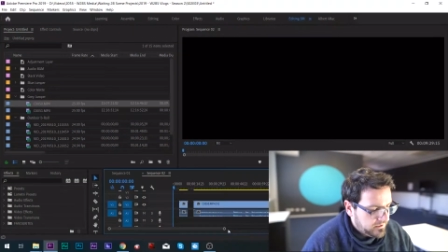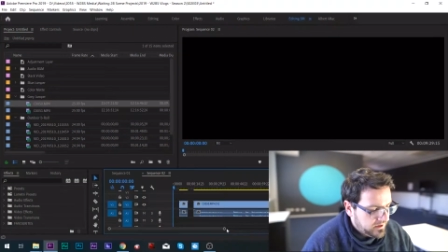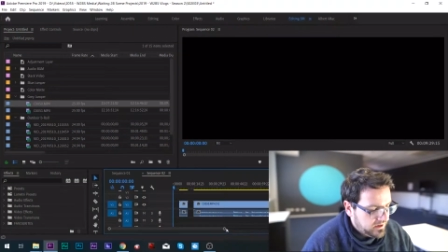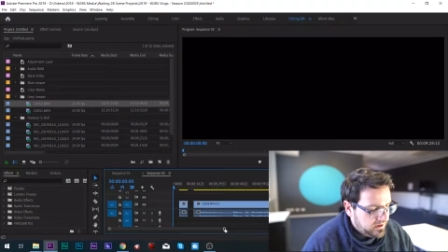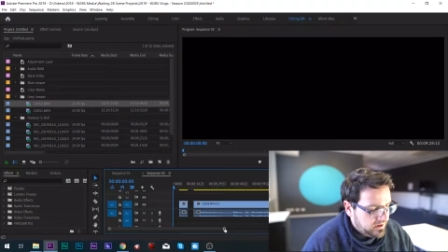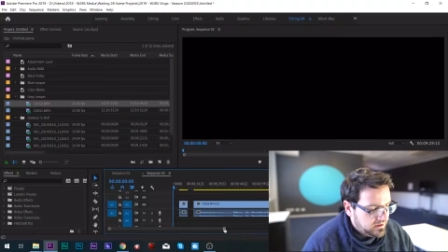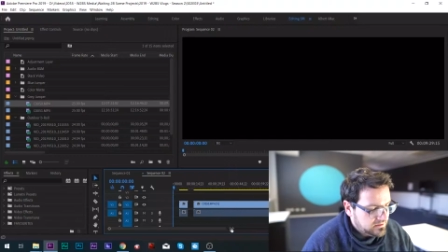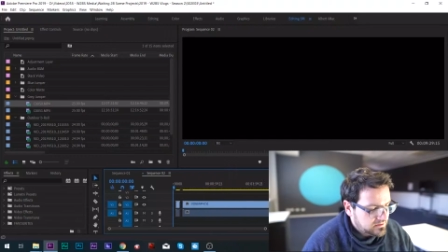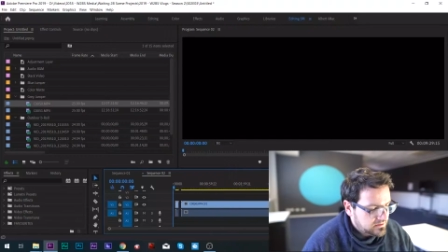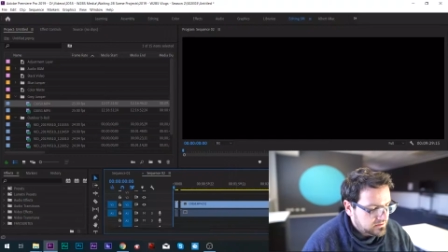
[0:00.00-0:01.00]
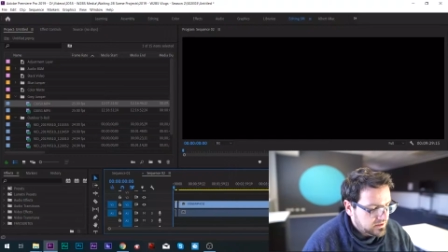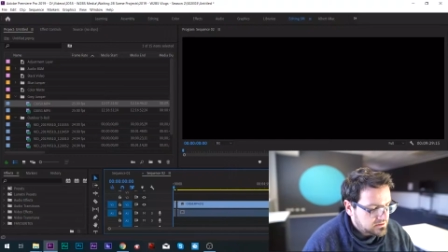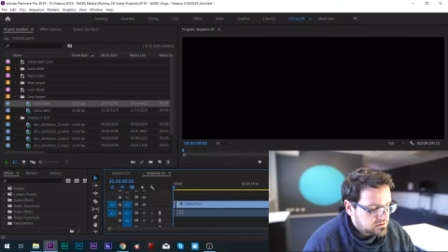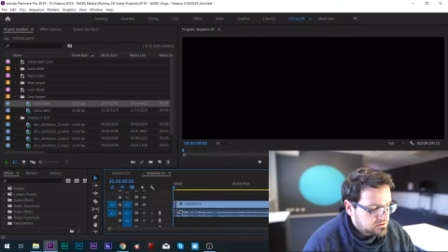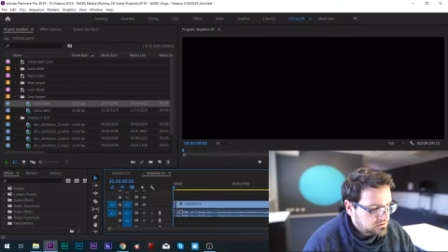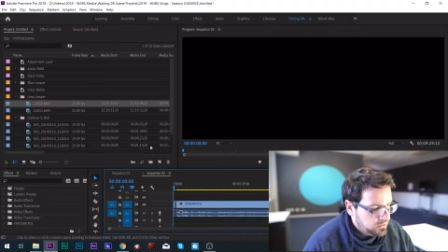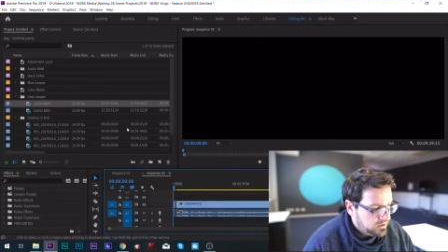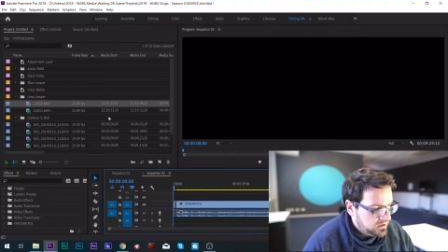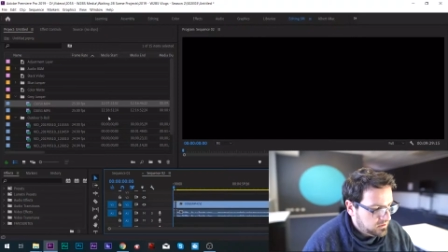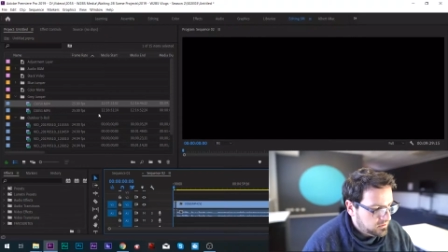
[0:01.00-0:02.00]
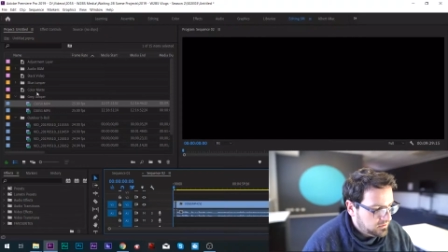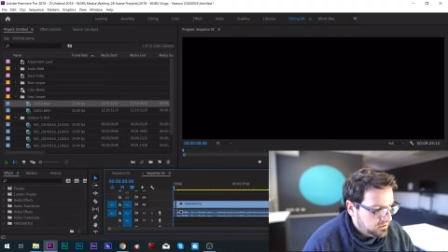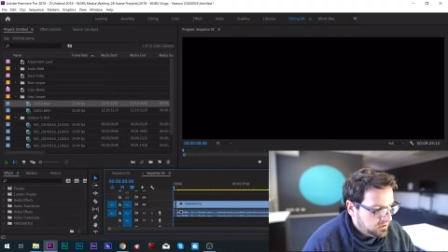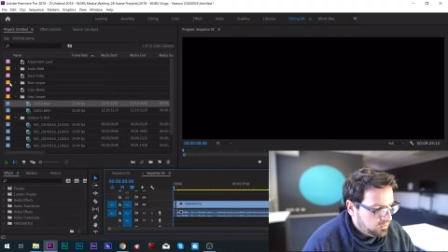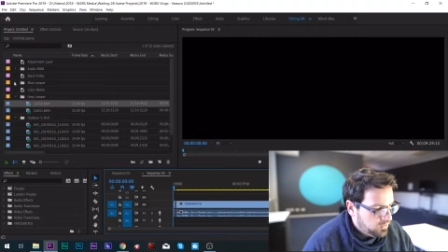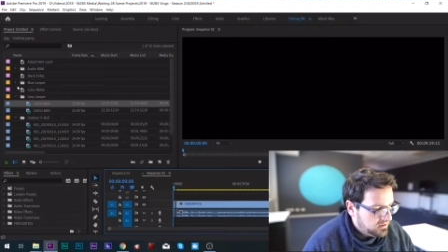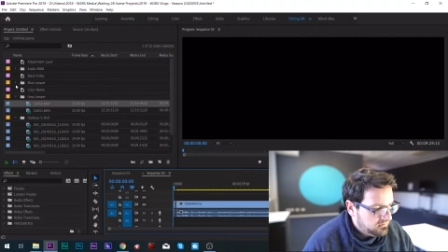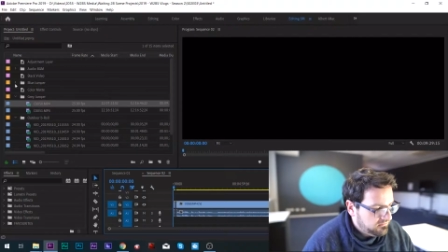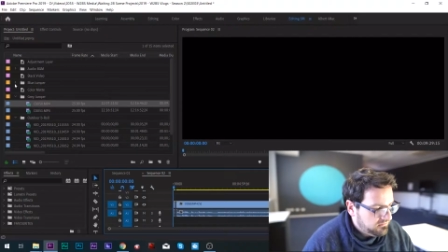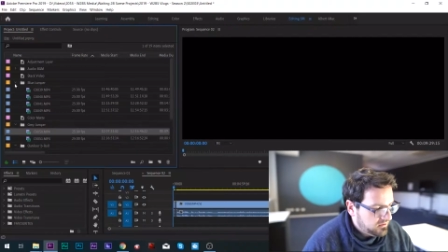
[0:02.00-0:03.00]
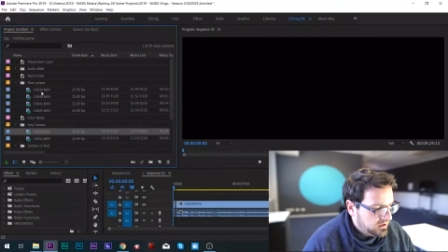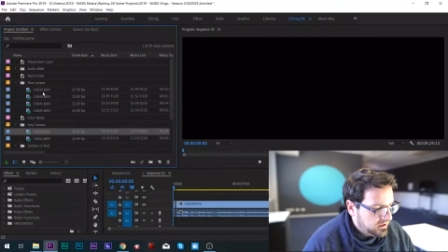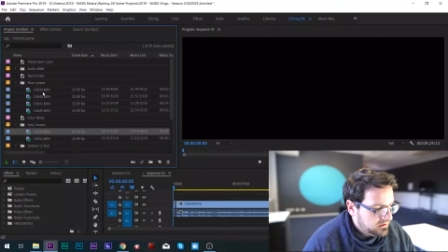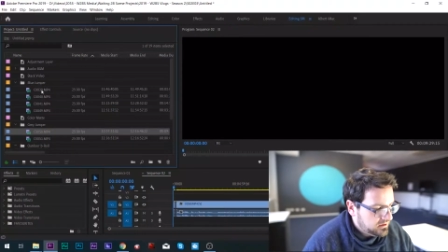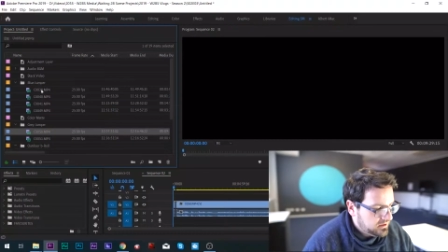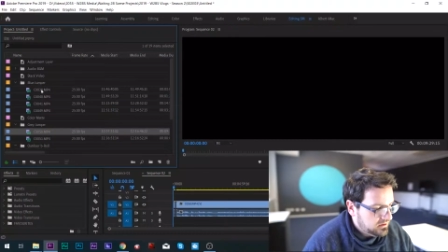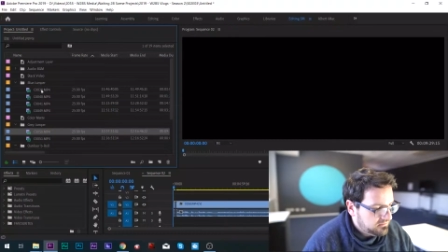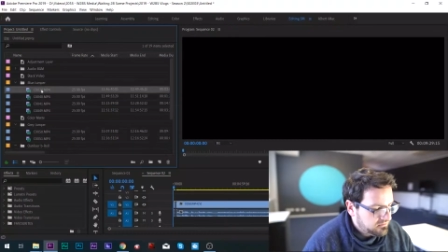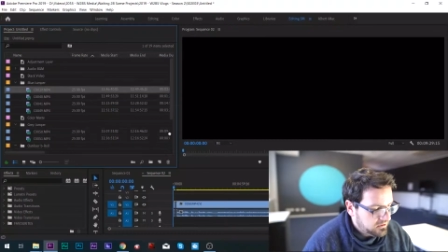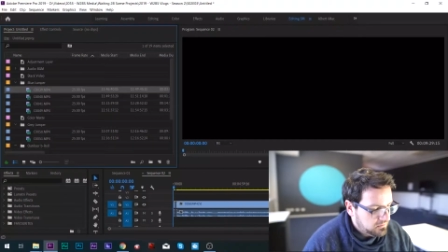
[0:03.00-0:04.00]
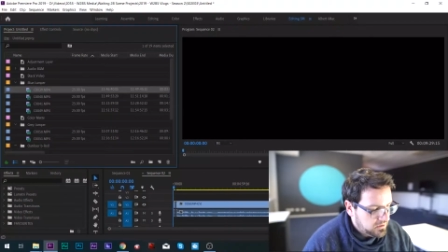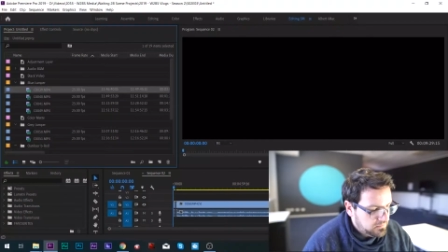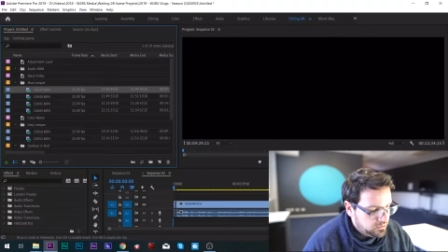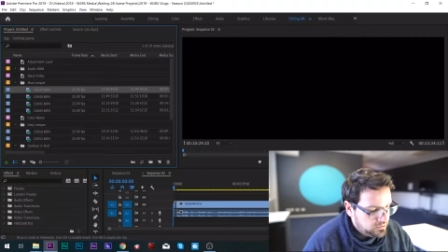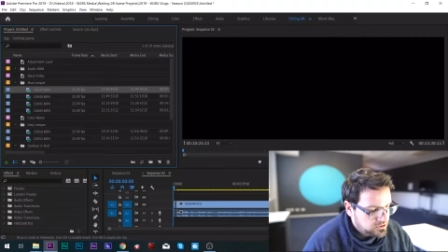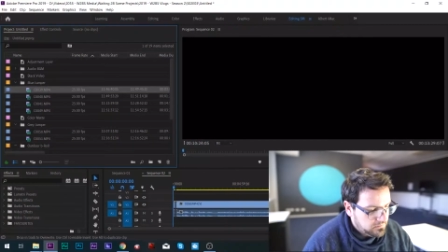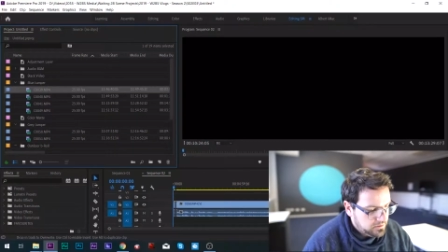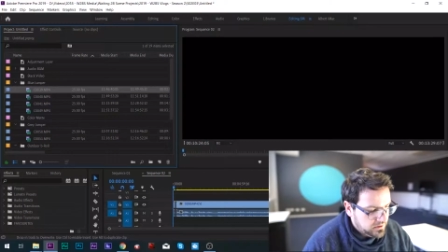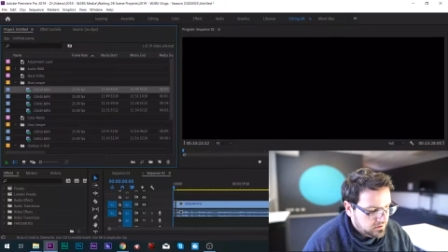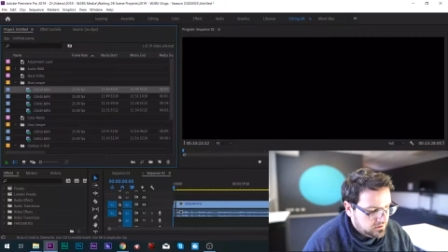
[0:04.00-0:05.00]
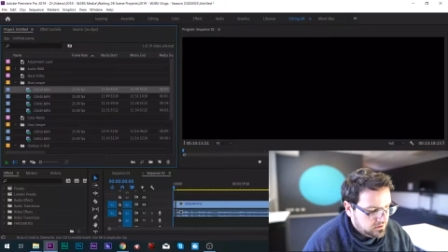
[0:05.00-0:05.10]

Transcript: and let's throw in one file here from my blue jumper.